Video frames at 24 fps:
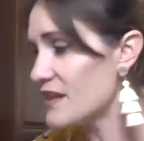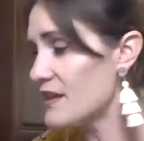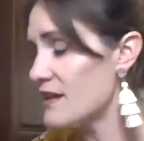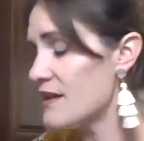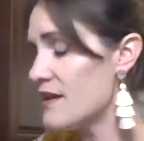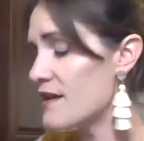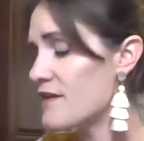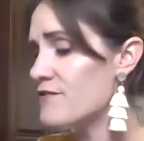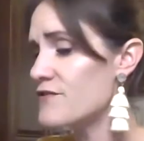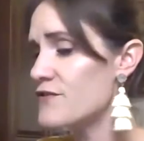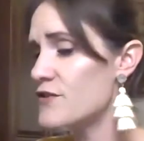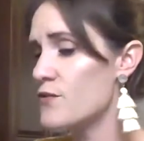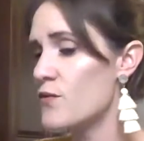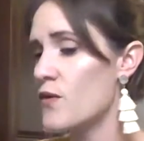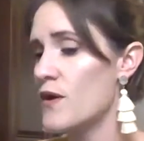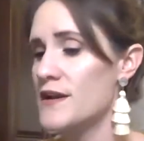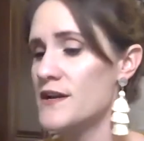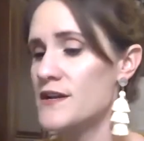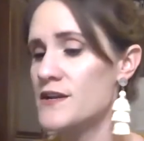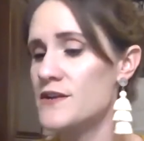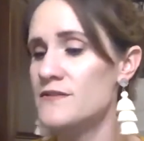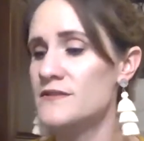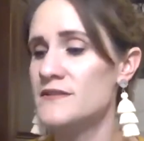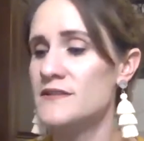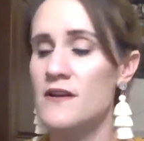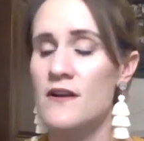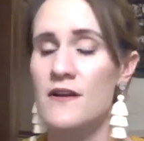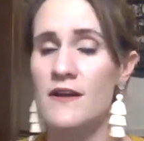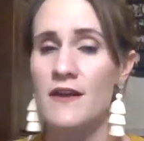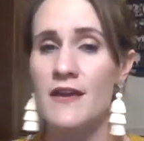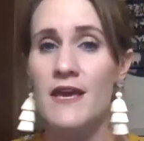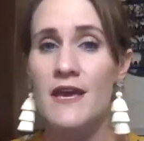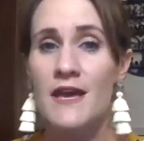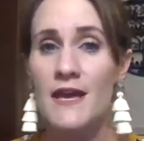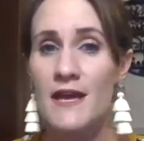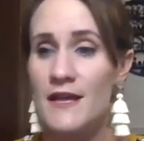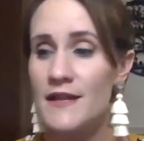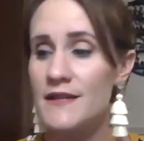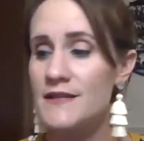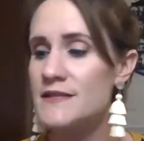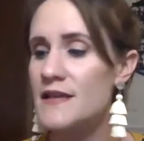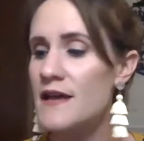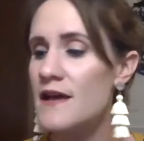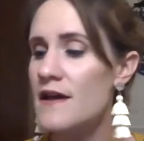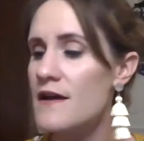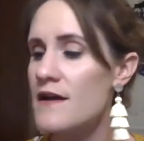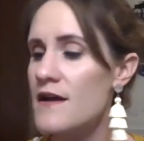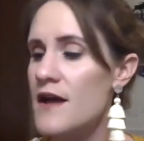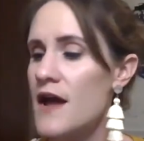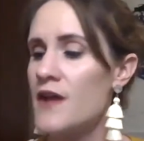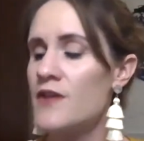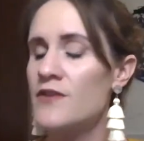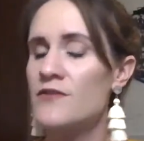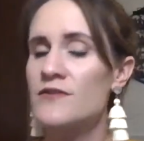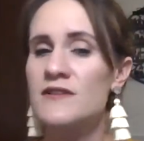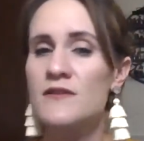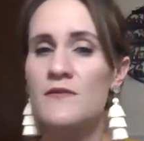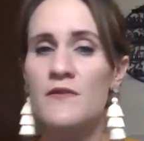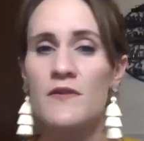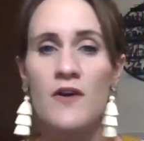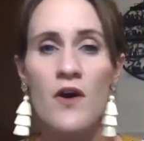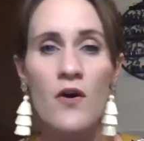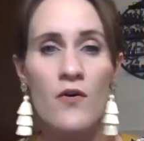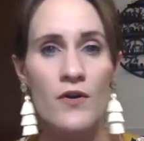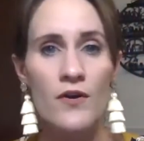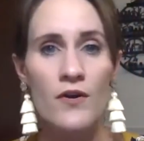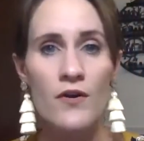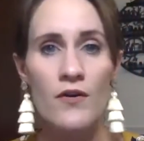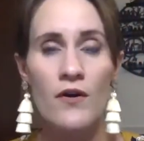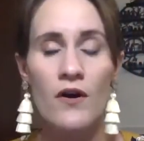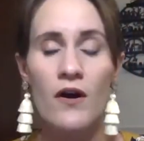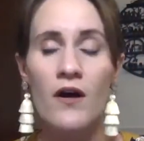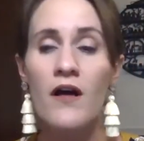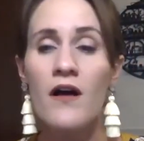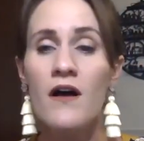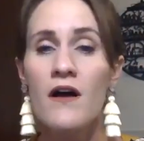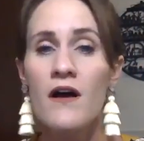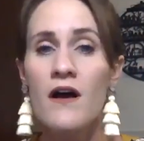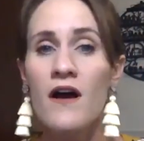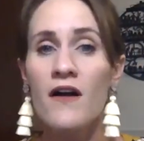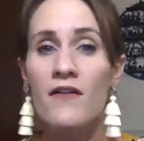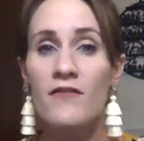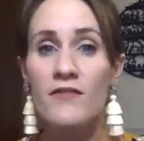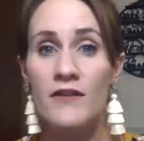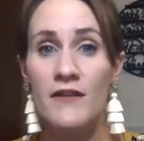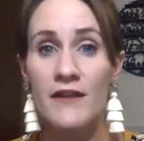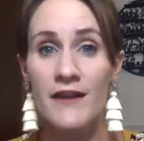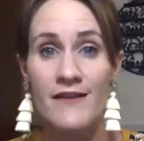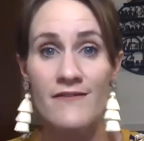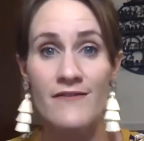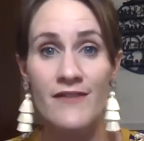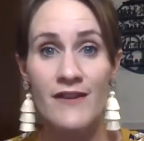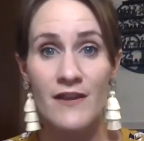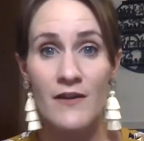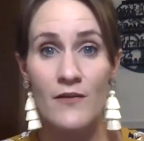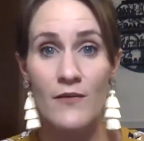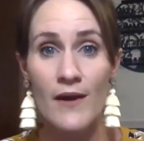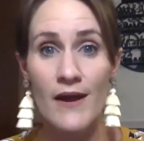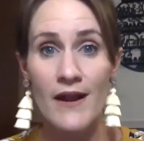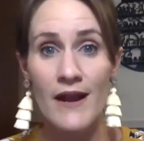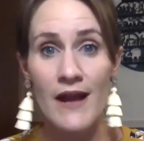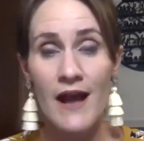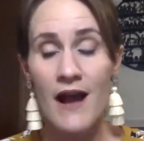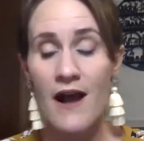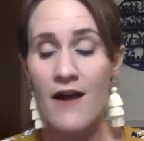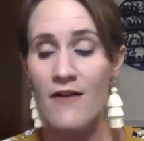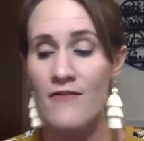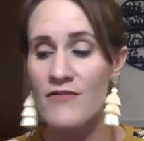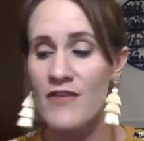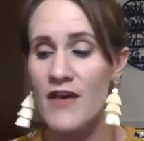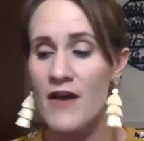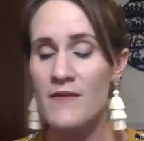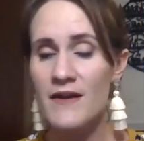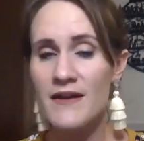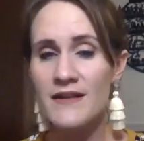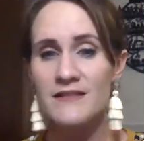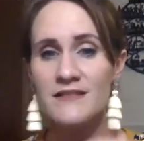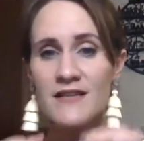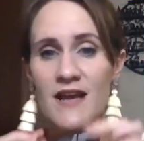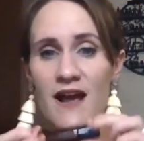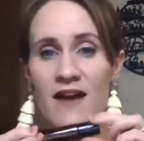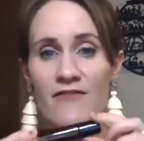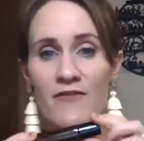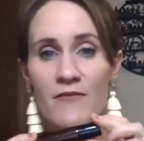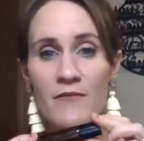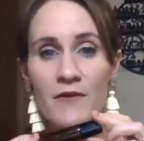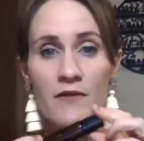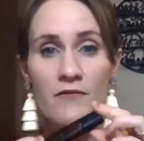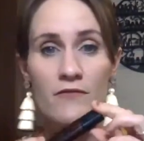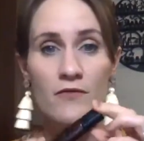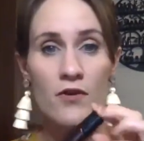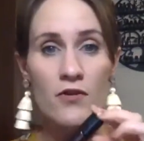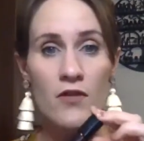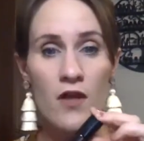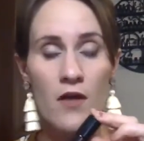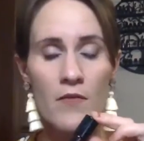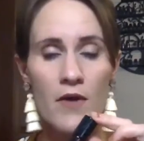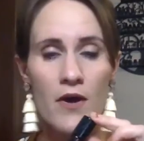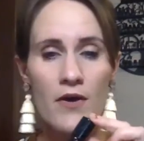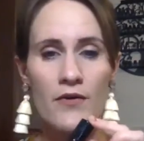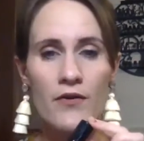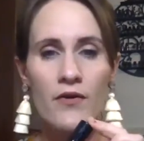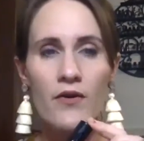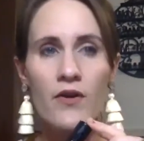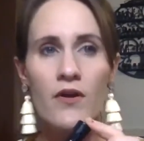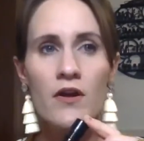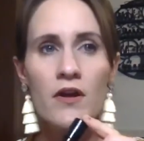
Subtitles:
If you're wanting to use it on kids and use it with coconut oil, a really convenient way to have them is to have them in a roll-on bottle.